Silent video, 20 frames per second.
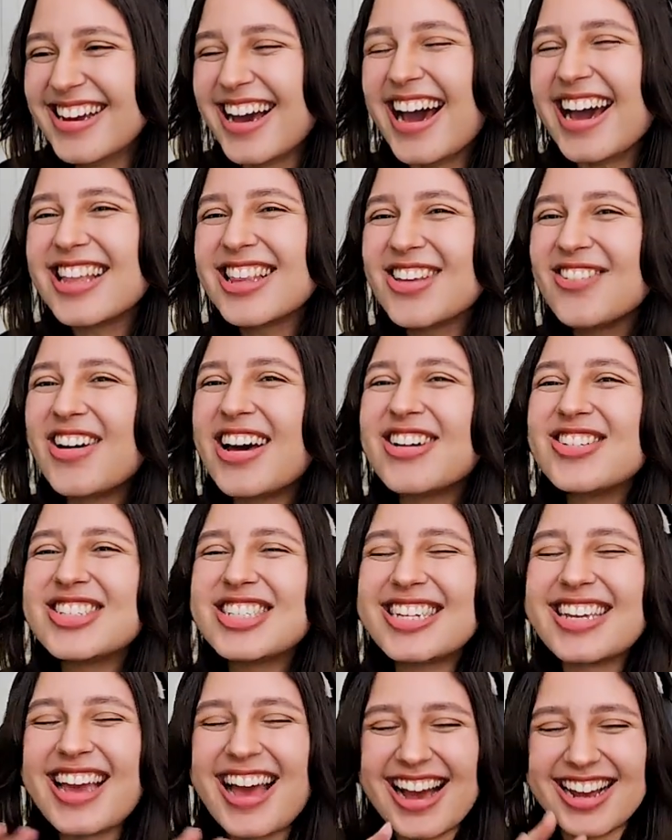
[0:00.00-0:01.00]
I love how
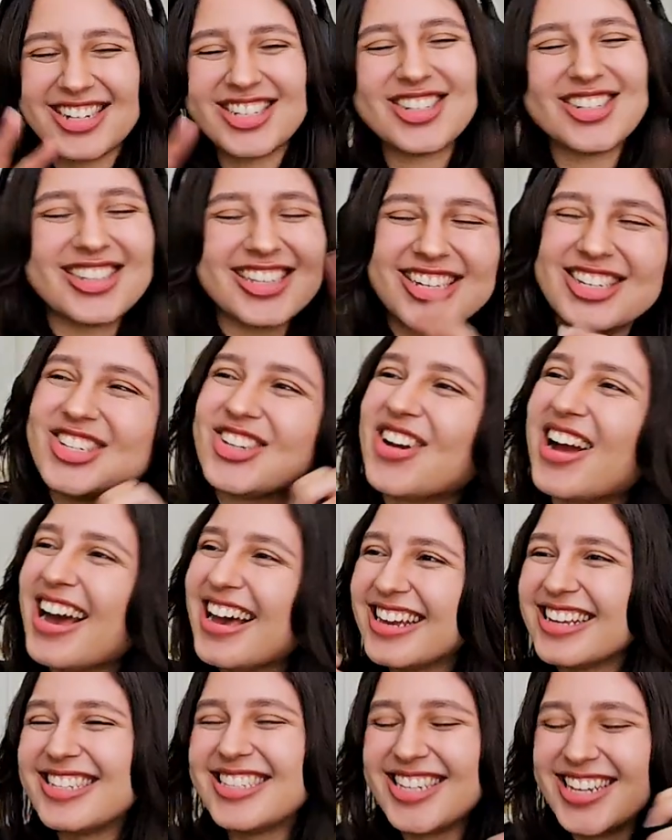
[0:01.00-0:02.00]
she actually
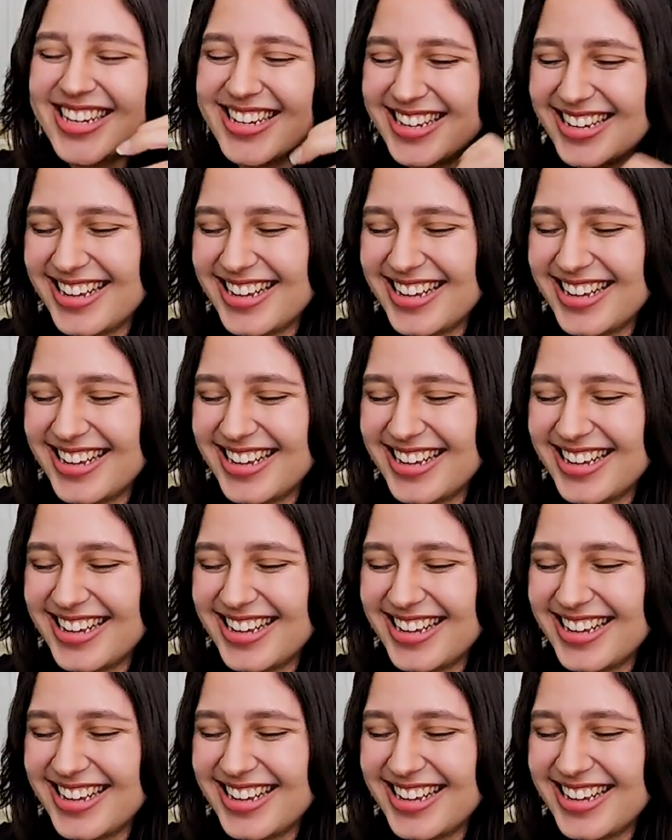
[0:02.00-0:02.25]
tries